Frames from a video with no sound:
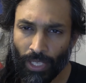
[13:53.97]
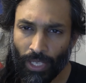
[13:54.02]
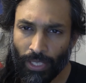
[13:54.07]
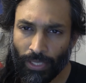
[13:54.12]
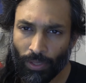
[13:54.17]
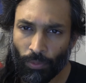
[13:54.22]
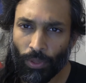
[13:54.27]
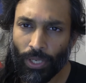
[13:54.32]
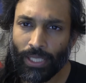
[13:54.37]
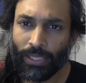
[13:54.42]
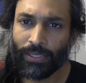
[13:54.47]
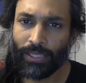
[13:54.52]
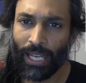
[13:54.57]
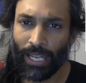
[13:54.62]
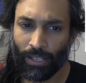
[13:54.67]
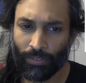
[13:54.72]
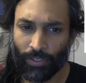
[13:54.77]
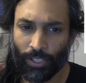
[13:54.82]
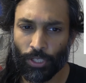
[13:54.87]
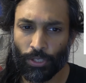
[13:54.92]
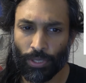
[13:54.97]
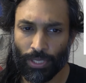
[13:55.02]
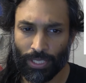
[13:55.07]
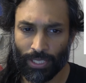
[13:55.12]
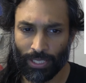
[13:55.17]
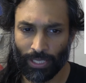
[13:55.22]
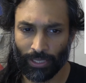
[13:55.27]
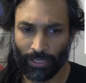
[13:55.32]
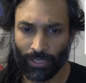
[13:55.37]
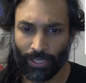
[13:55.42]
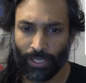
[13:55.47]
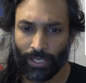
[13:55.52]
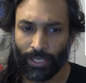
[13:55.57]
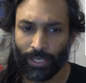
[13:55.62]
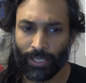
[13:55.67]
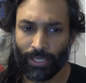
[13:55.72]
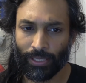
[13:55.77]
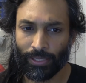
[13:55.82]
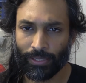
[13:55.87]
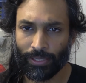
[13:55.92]
Now, what is kind of interesting
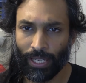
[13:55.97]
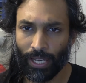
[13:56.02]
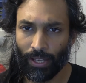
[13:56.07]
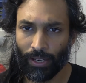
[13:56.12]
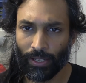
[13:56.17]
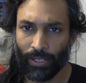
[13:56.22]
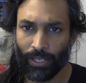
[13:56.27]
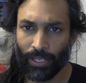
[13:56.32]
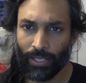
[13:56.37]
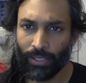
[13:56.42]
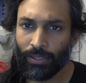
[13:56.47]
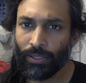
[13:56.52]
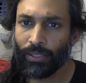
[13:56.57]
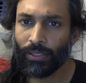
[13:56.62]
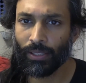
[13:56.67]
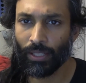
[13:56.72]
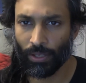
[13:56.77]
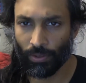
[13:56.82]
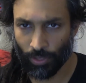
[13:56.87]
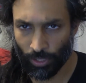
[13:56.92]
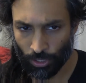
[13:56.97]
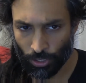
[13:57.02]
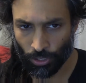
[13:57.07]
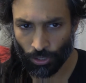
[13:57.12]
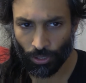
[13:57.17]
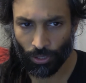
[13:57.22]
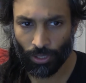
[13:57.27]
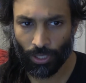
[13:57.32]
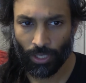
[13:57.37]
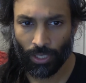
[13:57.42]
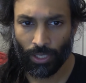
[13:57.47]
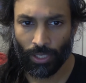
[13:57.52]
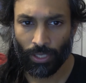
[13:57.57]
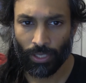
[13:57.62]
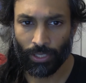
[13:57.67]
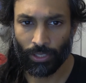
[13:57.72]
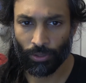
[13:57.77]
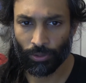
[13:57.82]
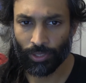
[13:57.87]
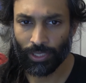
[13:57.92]
is that in the literature,
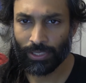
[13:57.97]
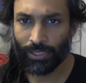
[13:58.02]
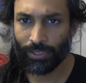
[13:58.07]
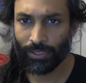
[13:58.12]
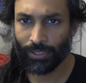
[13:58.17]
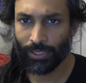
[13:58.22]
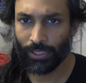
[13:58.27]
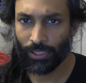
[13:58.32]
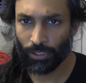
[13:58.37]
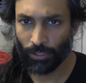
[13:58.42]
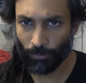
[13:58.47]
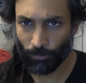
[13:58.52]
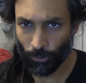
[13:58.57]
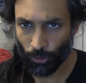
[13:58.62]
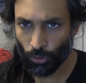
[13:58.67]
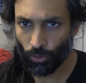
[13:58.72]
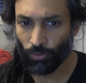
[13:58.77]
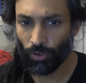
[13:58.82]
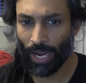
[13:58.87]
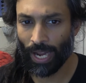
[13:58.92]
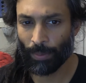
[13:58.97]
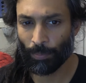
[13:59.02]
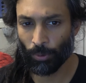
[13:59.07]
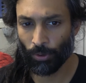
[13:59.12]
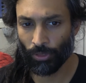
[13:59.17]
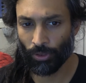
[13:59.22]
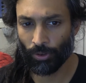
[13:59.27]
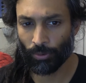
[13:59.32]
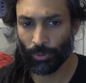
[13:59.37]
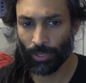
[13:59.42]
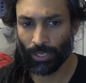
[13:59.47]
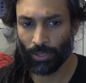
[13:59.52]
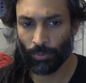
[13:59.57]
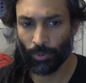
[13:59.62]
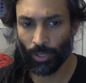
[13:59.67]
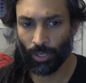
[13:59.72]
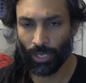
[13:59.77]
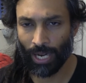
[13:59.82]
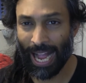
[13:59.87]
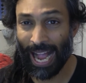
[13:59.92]
this is the view of
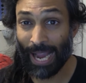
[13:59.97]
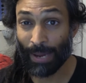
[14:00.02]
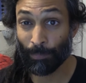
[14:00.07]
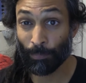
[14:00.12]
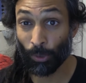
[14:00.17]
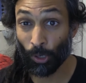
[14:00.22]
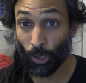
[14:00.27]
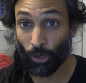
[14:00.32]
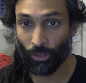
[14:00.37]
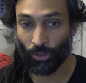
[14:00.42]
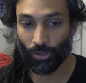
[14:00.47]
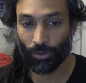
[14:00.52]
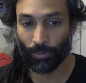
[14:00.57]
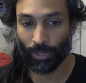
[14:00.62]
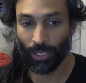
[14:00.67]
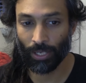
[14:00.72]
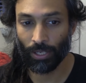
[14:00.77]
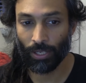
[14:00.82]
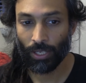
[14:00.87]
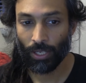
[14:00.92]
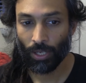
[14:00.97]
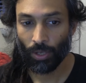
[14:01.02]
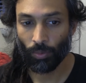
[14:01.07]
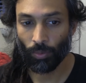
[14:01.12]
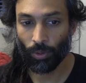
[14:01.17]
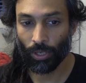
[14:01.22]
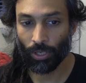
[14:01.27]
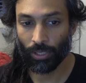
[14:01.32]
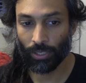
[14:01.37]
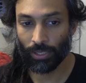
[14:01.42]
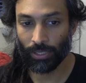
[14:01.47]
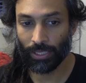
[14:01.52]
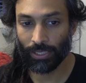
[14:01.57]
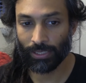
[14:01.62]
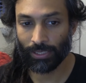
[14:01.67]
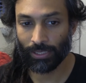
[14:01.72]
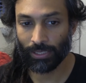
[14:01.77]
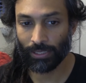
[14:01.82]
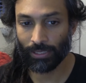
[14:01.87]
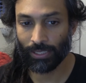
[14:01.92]
hyperthermia, where
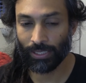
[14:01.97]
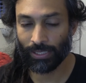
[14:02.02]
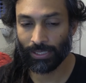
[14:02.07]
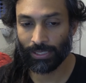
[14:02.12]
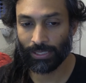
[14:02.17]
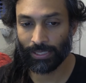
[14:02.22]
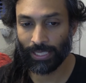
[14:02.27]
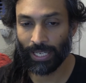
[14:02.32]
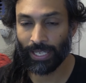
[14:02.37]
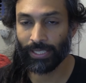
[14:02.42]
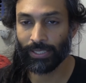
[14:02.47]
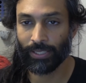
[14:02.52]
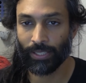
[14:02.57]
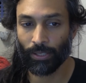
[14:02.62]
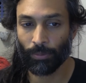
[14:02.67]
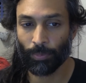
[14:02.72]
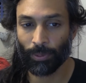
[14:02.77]
this stays here.